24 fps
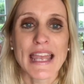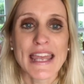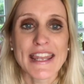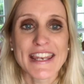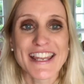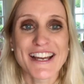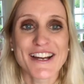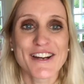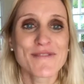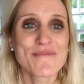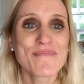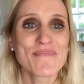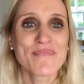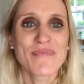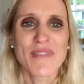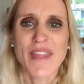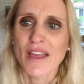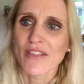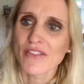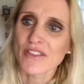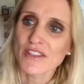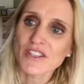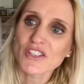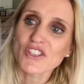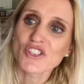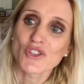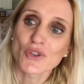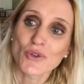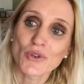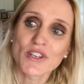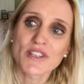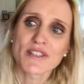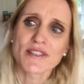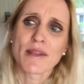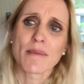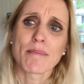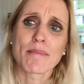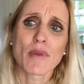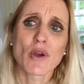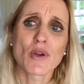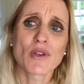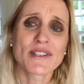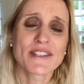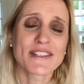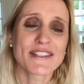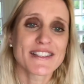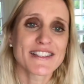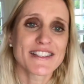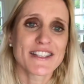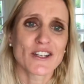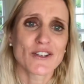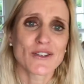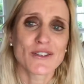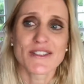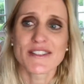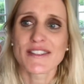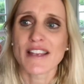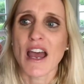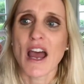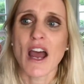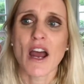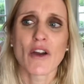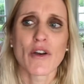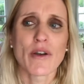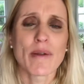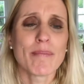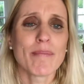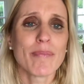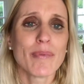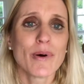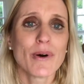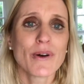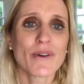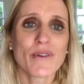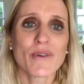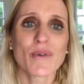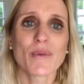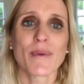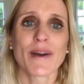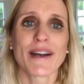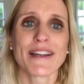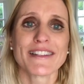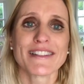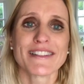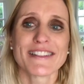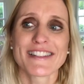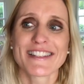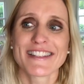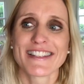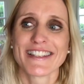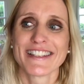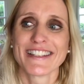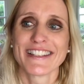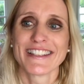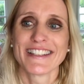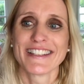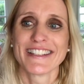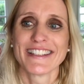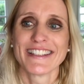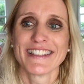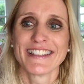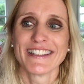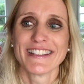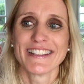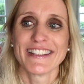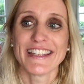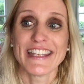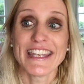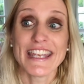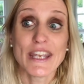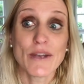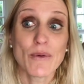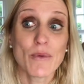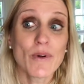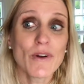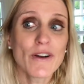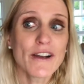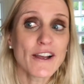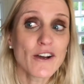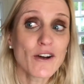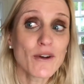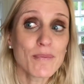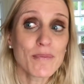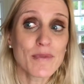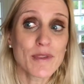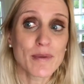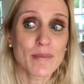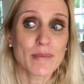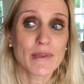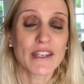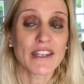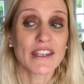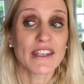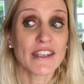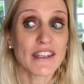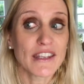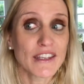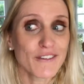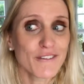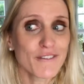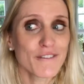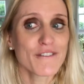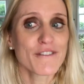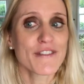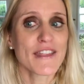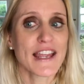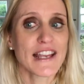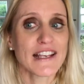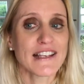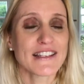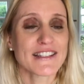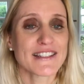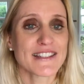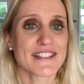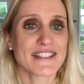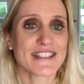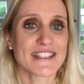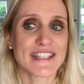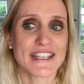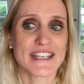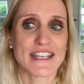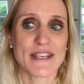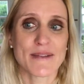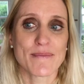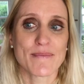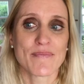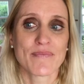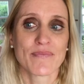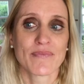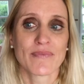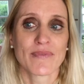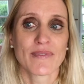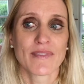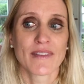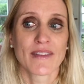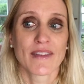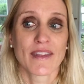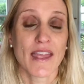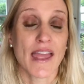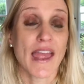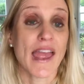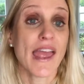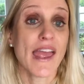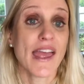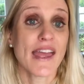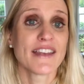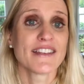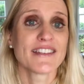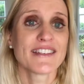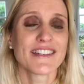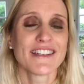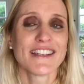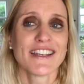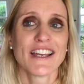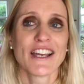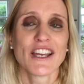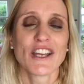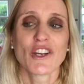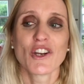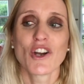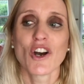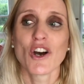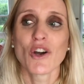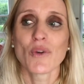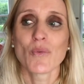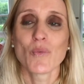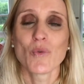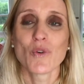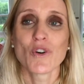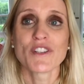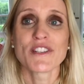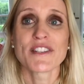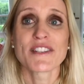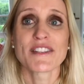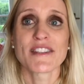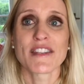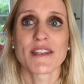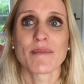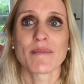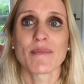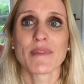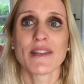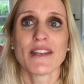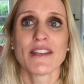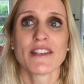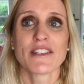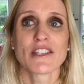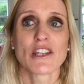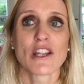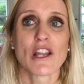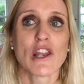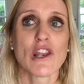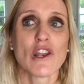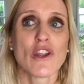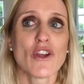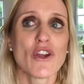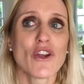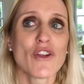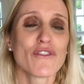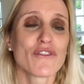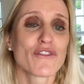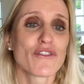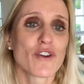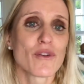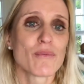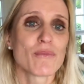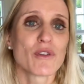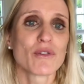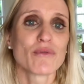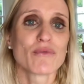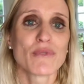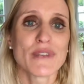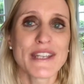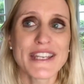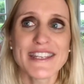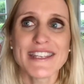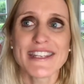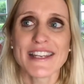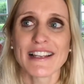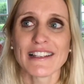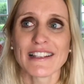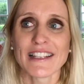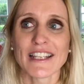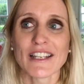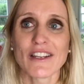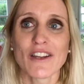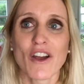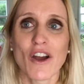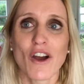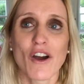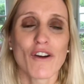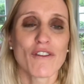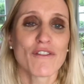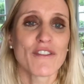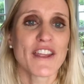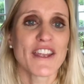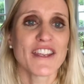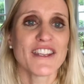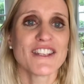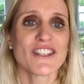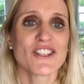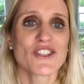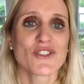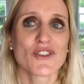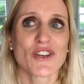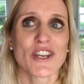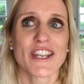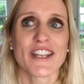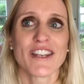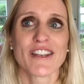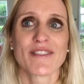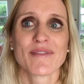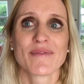Now, the stories that Moses tells are important ones. It will help them if they listen to him. And God wants them to learn from the retelling of their history.